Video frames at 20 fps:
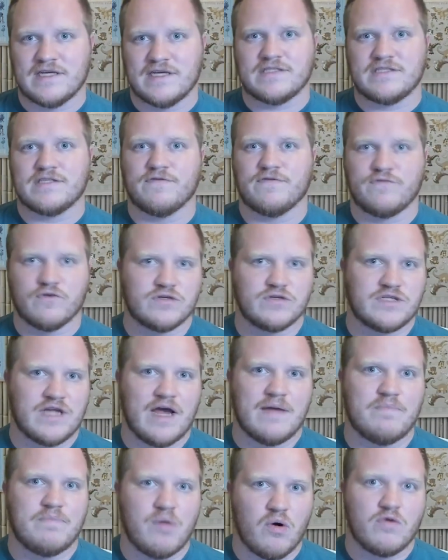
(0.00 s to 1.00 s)
It's the first
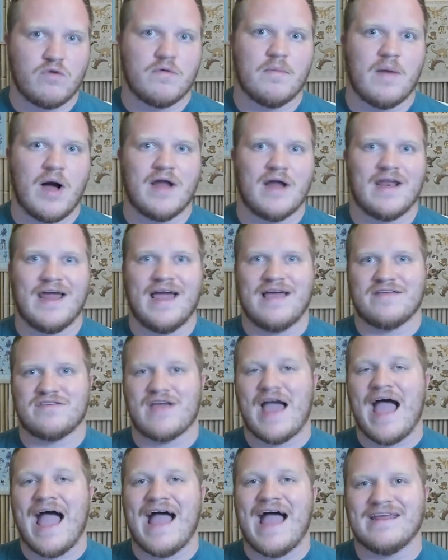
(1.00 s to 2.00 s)
time Pokemon has
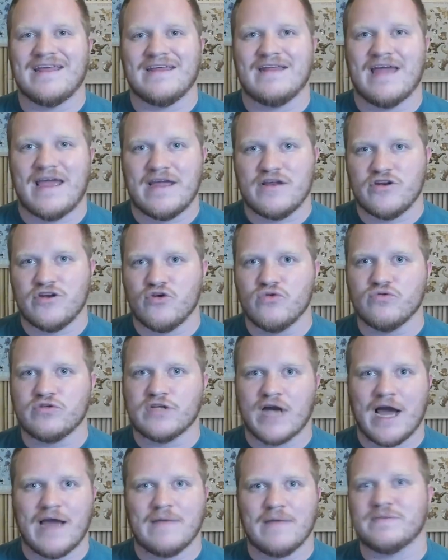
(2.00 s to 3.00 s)
added a new
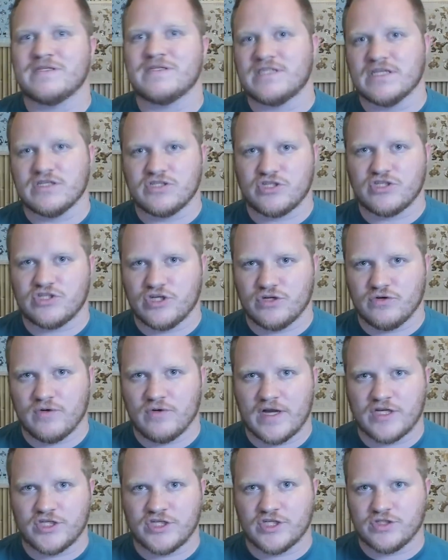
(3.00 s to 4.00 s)
type since
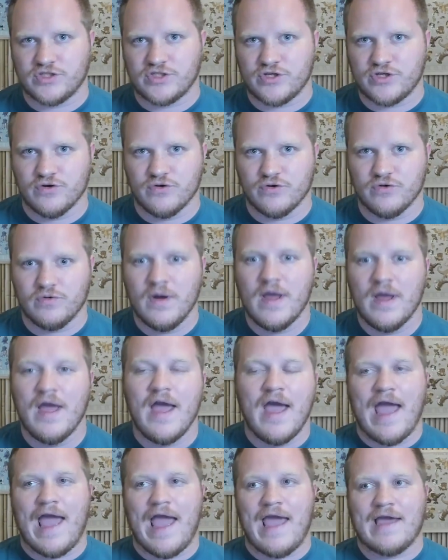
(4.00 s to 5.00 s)
Generation 2,
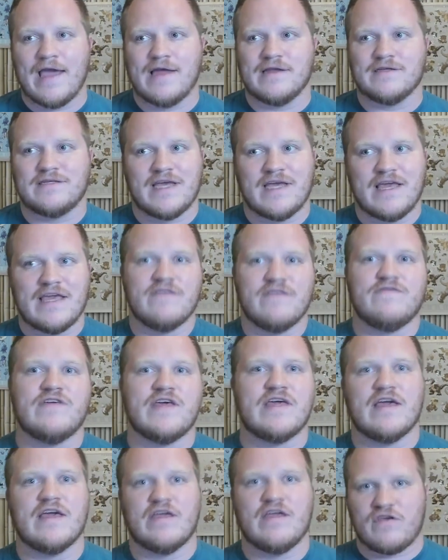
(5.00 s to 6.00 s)
and
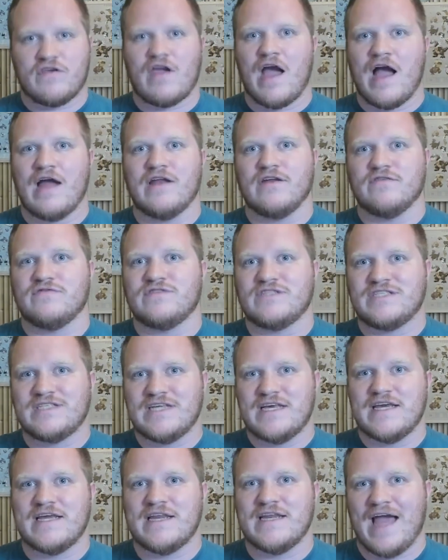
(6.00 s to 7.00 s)
Eevee is kind of
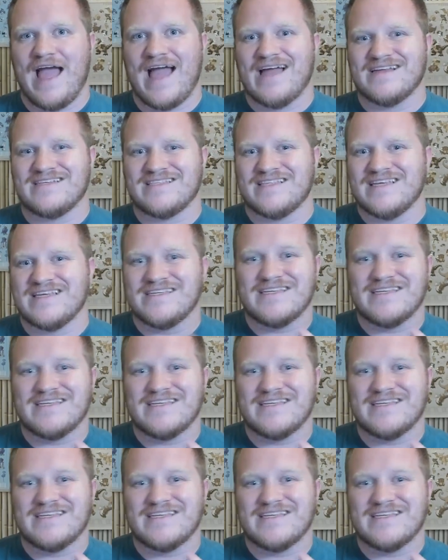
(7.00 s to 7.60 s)
seen as the